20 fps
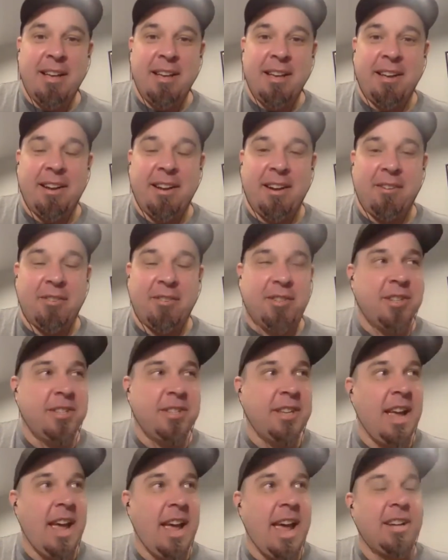you know, just
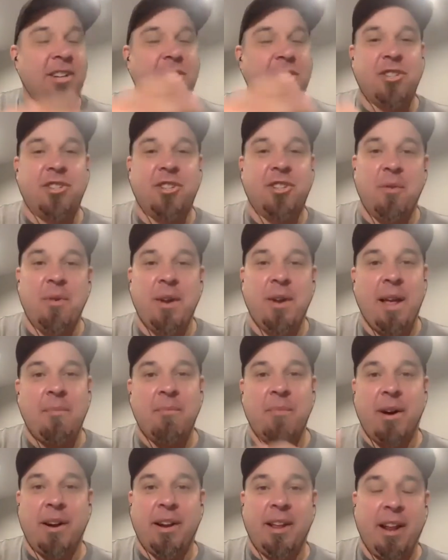say, hey, just
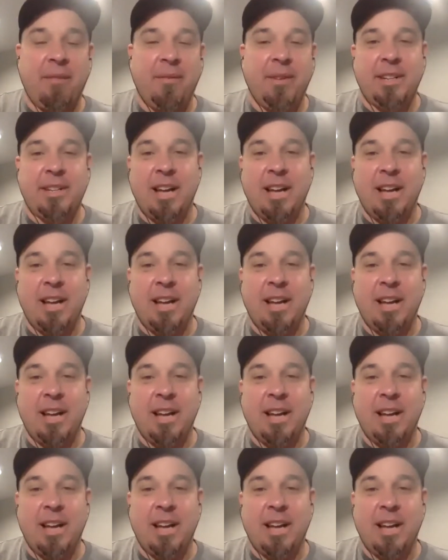donate money every